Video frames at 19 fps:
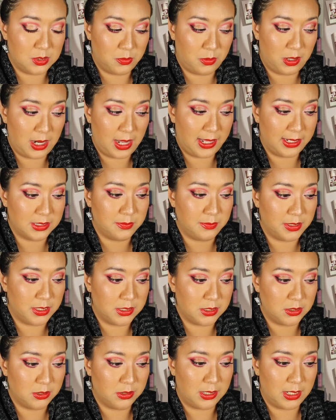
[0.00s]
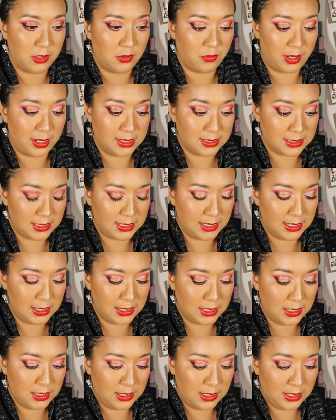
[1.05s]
where it has mustard and grays in it.